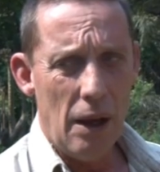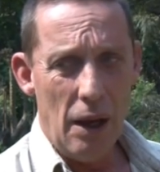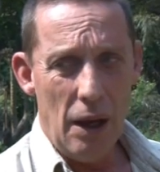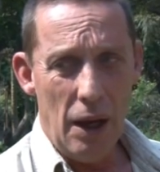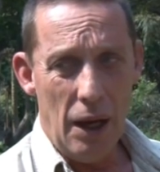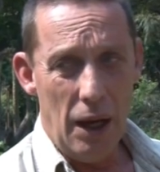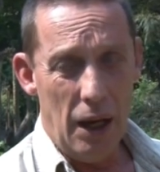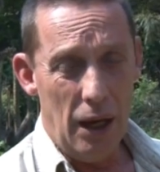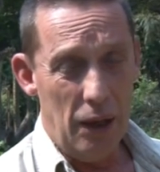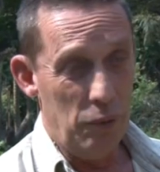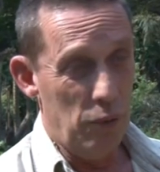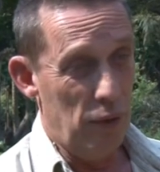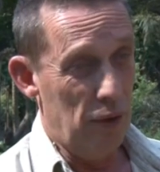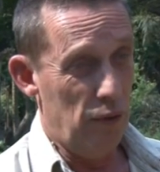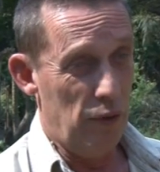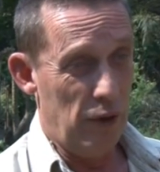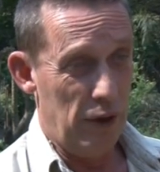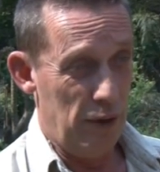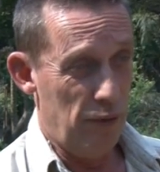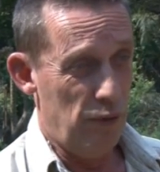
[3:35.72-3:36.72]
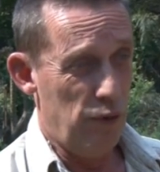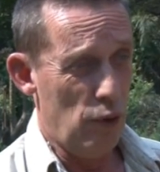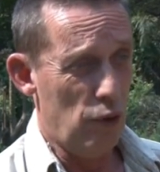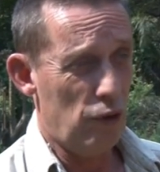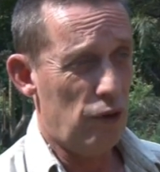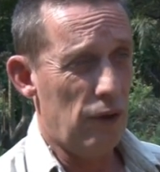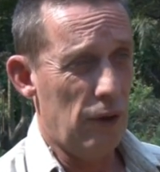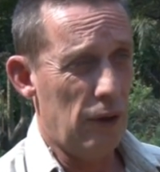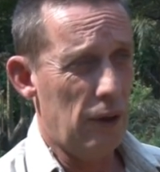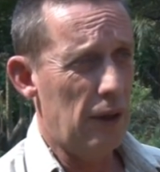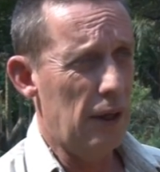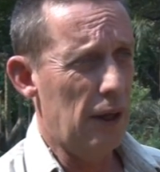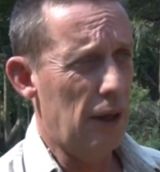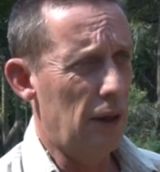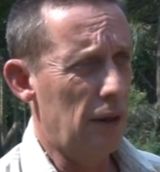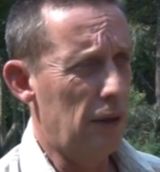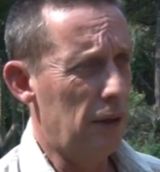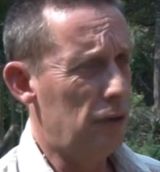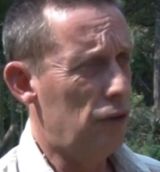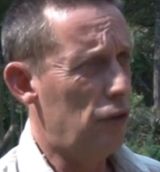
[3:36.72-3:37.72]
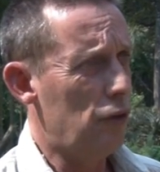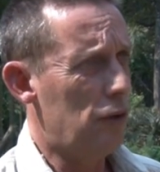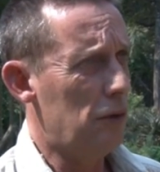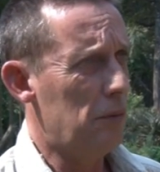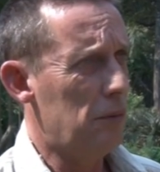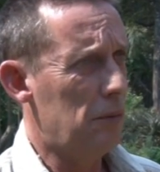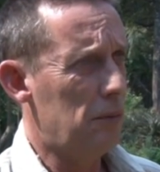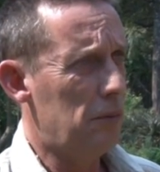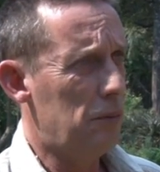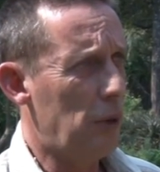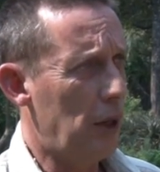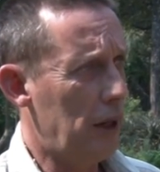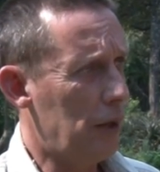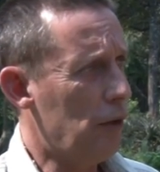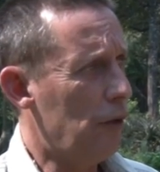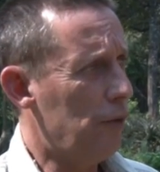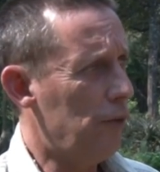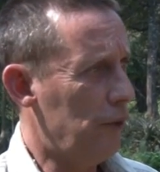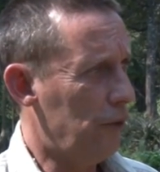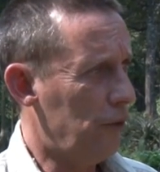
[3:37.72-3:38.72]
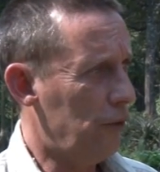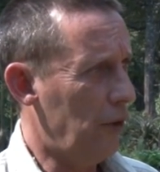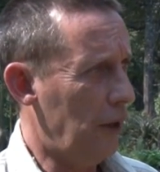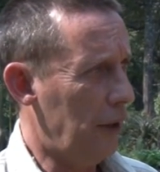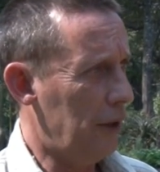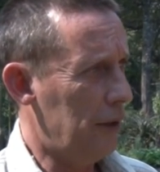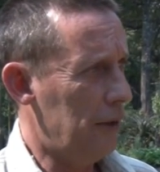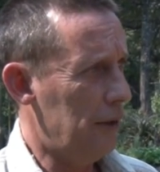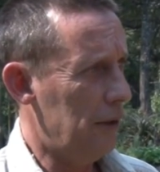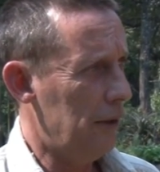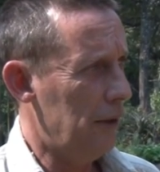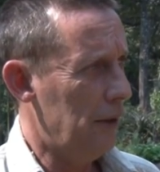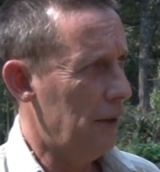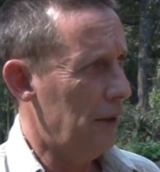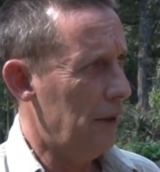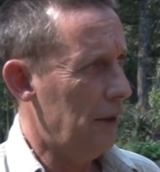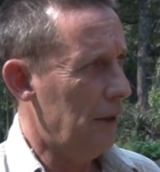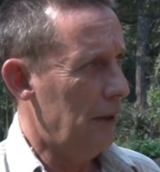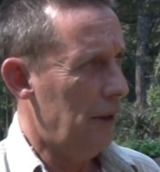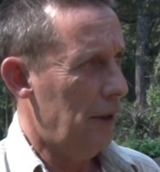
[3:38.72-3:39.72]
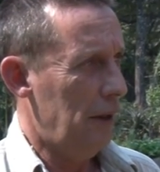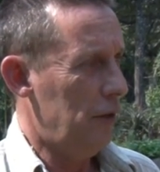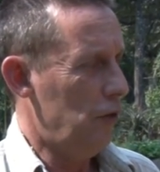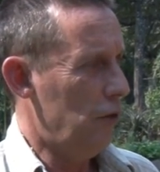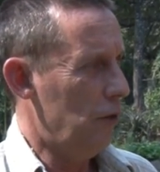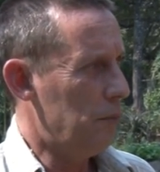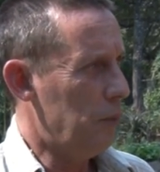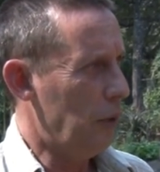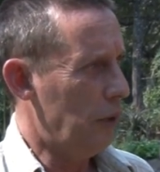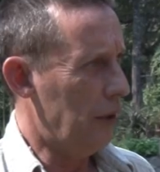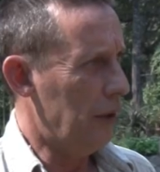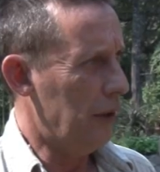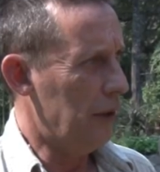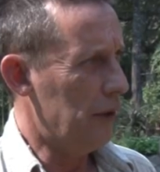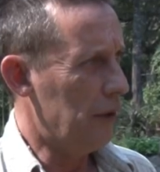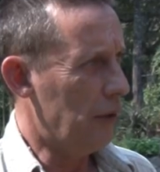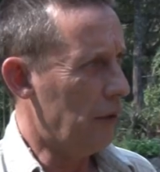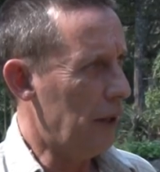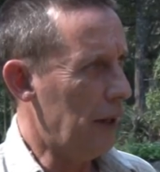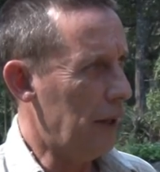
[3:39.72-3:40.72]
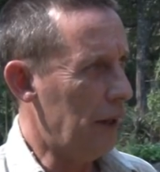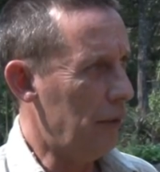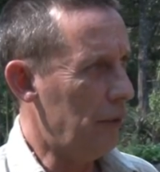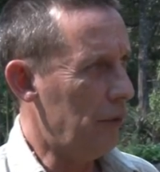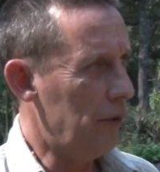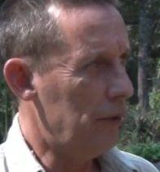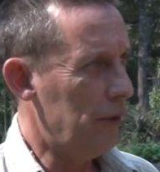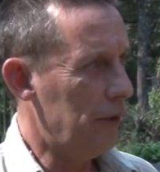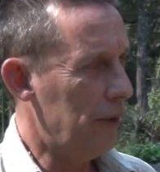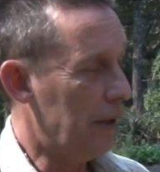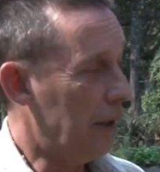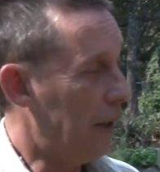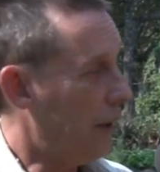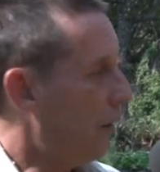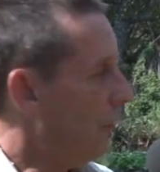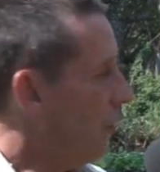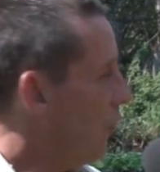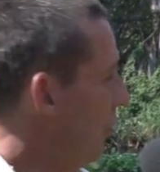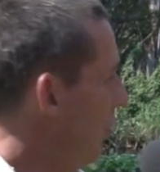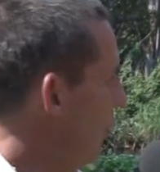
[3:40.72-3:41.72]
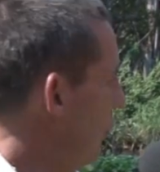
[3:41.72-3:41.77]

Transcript: And we're very fortunate here that you can break off a stick and you put it in the ground, and I can show